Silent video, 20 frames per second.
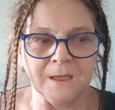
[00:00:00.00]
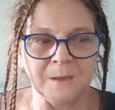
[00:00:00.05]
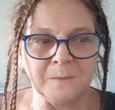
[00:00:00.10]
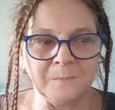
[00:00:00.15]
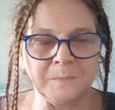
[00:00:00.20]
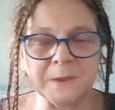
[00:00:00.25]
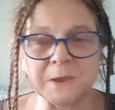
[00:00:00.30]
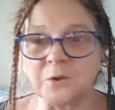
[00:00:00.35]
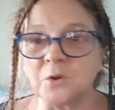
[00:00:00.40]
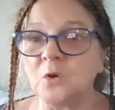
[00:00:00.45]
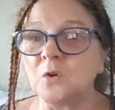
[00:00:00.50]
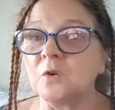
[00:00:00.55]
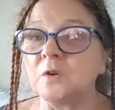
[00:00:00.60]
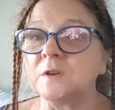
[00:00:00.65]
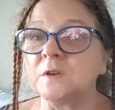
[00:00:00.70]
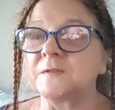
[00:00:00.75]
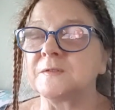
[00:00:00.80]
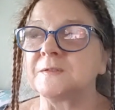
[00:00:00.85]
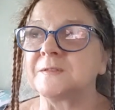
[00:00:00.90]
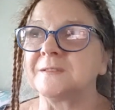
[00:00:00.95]

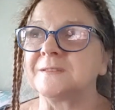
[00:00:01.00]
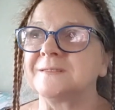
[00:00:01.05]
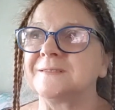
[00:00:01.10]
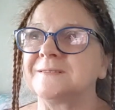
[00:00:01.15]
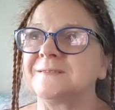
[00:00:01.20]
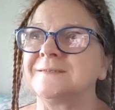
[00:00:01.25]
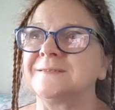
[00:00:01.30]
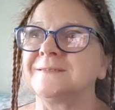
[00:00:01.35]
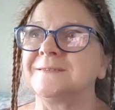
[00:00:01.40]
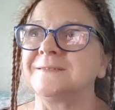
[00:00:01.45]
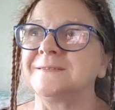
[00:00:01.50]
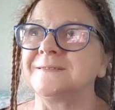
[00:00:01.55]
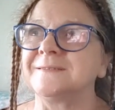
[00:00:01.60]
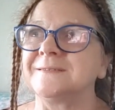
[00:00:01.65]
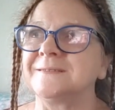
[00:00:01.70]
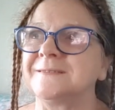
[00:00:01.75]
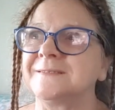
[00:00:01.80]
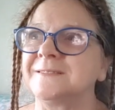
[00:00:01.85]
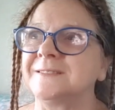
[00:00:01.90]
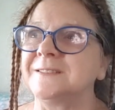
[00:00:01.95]
Because,
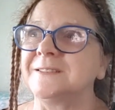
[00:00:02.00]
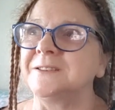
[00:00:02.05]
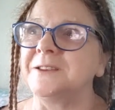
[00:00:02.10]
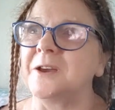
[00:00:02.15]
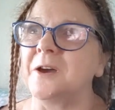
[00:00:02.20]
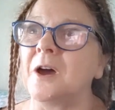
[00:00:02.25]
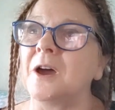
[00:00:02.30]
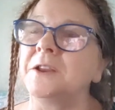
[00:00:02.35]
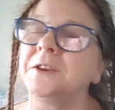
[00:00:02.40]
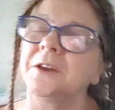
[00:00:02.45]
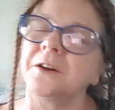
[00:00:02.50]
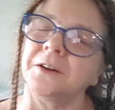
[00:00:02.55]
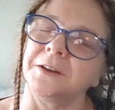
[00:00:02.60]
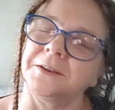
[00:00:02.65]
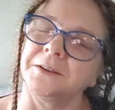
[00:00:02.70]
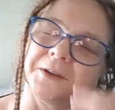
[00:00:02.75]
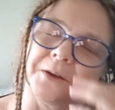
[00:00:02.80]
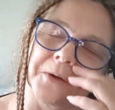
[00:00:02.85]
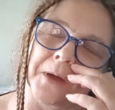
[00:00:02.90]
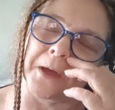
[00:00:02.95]
you know, I know, I
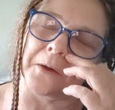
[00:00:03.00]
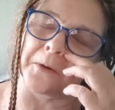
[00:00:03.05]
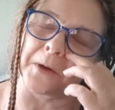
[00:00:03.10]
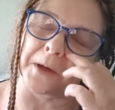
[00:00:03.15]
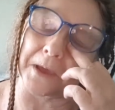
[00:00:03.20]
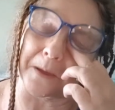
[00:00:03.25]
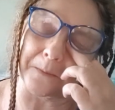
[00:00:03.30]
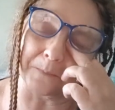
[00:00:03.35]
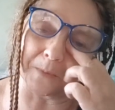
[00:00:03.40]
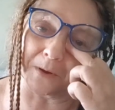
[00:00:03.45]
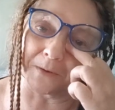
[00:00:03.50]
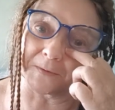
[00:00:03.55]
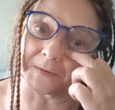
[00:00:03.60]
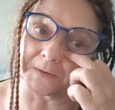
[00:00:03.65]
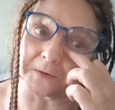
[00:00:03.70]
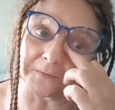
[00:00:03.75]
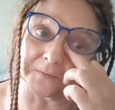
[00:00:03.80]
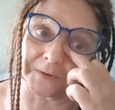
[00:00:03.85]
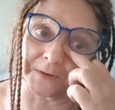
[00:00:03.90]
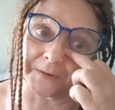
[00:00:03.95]
know how I am
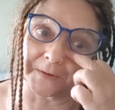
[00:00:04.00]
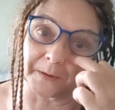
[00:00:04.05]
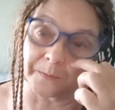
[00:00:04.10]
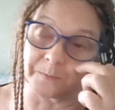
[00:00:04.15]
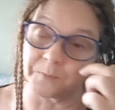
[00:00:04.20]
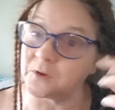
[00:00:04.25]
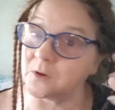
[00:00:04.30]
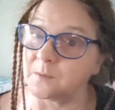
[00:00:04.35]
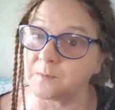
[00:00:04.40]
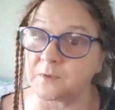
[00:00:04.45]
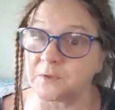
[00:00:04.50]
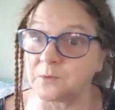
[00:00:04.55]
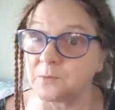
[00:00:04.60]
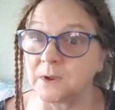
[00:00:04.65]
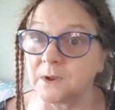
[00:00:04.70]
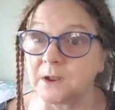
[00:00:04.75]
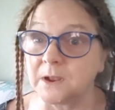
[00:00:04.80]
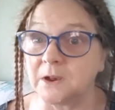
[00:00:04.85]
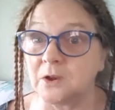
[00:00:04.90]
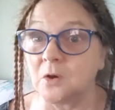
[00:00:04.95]
myself, and sometimes the
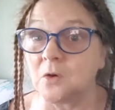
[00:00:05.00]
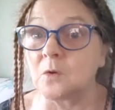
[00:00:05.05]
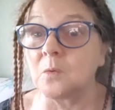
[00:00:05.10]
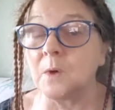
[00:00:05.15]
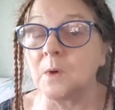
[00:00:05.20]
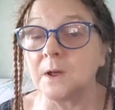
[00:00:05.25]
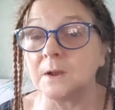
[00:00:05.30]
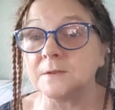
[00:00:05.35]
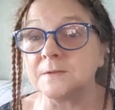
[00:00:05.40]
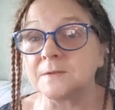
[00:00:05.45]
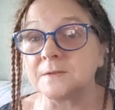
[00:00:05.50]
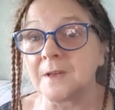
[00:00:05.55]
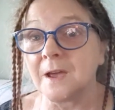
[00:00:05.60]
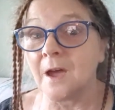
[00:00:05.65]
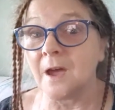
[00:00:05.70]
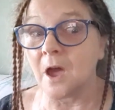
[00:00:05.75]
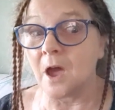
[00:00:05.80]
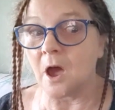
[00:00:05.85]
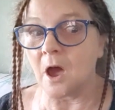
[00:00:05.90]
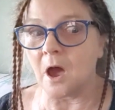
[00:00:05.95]
really long ones,
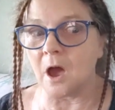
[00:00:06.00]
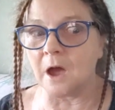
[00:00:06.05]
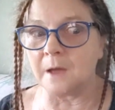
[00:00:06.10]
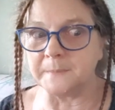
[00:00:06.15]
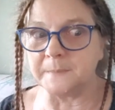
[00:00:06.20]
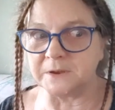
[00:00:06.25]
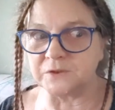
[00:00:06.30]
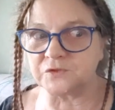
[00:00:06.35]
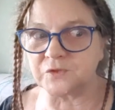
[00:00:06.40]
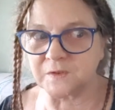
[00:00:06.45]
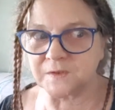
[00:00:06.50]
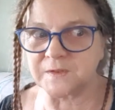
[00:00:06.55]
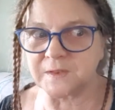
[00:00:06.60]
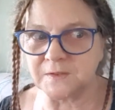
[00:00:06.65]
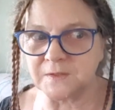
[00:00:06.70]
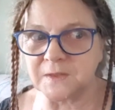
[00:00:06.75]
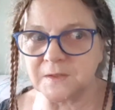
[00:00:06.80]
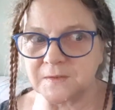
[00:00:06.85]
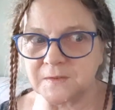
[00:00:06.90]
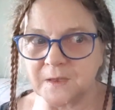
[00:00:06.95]
I'm interested
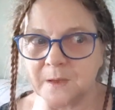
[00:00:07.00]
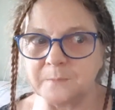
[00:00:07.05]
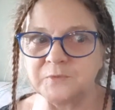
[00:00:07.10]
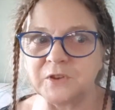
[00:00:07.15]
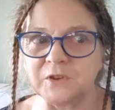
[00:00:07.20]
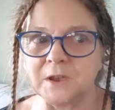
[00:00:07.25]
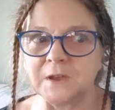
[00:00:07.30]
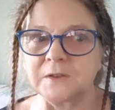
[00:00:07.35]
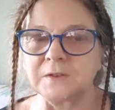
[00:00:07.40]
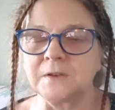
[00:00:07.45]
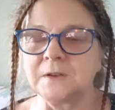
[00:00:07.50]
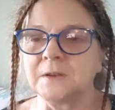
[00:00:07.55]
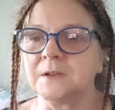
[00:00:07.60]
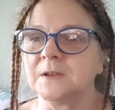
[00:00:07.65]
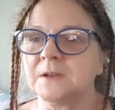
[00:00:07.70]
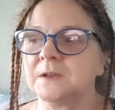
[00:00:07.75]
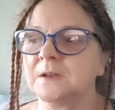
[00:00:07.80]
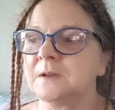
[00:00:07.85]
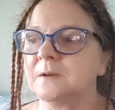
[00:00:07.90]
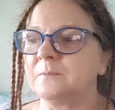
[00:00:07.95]
in the subject,
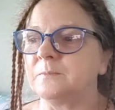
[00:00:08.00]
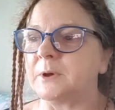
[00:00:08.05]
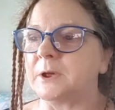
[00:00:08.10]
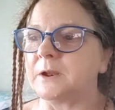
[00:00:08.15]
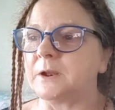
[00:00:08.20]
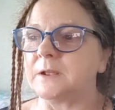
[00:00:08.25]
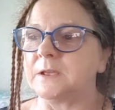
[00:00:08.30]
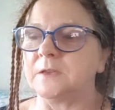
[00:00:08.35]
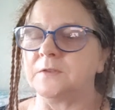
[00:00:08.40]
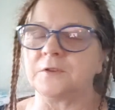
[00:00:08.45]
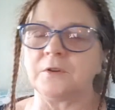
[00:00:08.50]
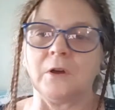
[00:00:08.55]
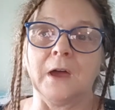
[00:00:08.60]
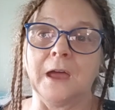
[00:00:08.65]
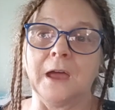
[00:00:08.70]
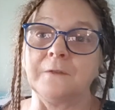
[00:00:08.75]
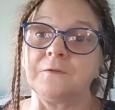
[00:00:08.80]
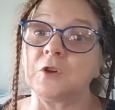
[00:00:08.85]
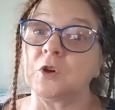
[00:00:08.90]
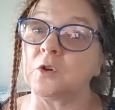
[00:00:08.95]
but either I
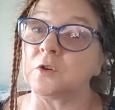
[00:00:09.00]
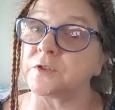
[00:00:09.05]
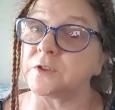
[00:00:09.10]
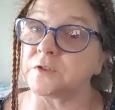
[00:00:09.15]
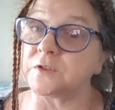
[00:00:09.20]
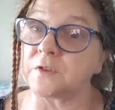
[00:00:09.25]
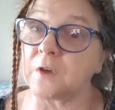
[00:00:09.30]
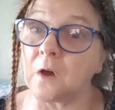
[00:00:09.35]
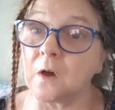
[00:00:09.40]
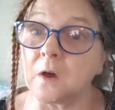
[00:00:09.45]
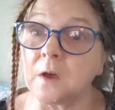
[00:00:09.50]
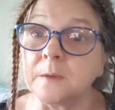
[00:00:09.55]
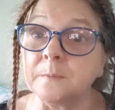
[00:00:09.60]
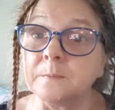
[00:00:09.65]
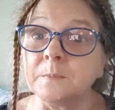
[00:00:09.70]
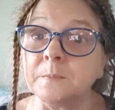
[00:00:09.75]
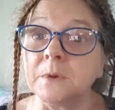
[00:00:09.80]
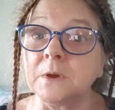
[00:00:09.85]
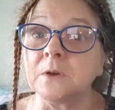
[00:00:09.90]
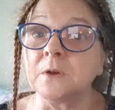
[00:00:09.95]
haven't got the
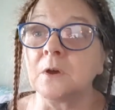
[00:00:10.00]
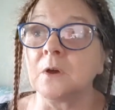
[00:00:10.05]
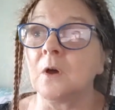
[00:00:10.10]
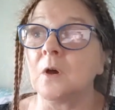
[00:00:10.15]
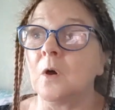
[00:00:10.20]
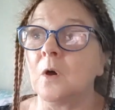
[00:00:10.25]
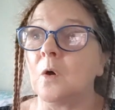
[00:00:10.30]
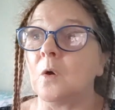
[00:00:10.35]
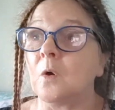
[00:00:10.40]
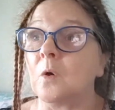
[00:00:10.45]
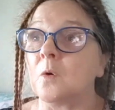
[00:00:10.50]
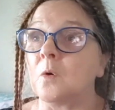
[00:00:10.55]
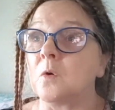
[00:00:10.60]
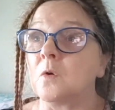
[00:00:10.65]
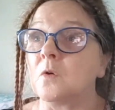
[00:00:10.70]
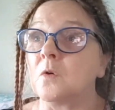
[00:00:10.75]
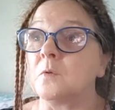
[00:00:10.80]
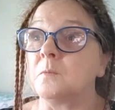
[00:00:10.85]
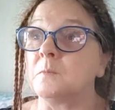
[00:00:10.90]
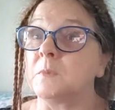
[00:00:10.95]
time
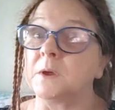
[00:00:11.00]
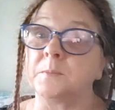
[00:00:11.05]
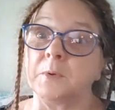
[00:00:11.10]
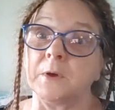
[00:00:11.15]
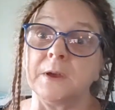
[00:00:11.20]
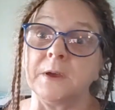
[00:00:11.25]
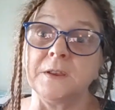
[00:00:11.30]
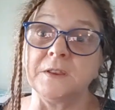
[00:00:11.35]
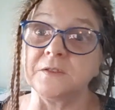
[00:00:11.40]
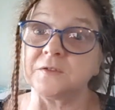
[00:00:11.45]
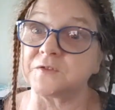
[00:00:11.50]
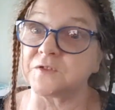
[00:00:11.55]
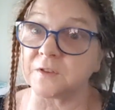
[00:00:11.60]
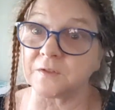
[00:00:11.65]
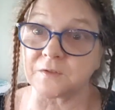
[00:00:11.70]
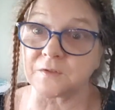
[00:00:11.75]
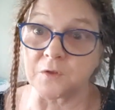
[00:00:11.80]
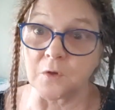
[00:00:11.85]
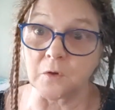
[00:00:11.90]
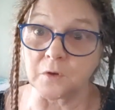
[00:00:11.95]
or my brain is
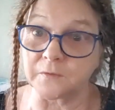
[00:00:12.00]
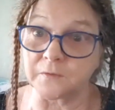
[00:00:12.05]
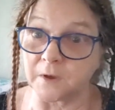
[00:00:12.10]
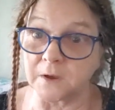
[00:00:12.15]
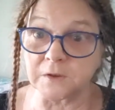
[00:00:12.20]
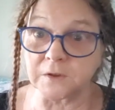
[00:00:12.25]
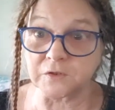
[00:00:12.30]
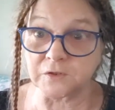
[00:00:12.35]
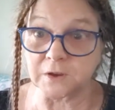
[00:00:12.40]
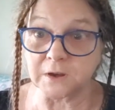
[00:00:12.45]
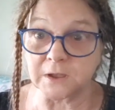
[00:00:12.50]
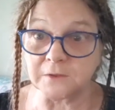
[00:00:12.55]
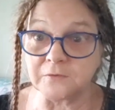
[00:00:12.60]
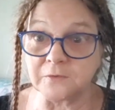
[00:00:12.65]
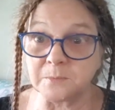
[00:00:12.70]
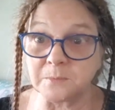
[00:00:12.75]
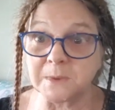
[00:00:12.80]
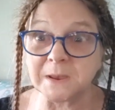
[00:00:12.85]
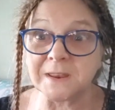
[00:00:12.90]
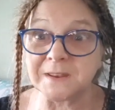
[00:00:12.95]
just not functioning
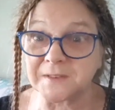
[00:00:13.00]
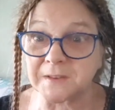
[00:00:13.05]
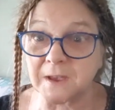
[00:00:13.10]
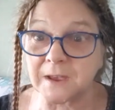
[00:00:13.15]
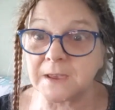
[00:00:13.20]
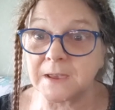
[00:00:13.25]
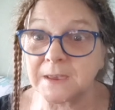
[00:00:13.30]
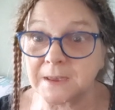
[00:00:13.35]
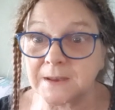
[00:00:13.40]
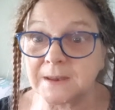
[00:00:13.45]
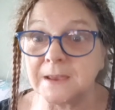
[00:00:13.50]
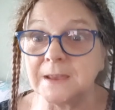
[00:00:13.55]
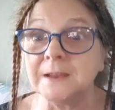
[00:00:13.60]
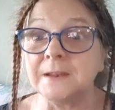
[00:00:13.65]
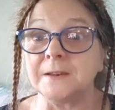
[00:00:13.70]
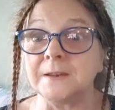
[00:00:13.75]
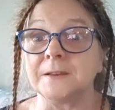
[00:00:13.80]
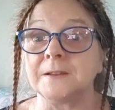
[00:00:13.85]
for me to take it in.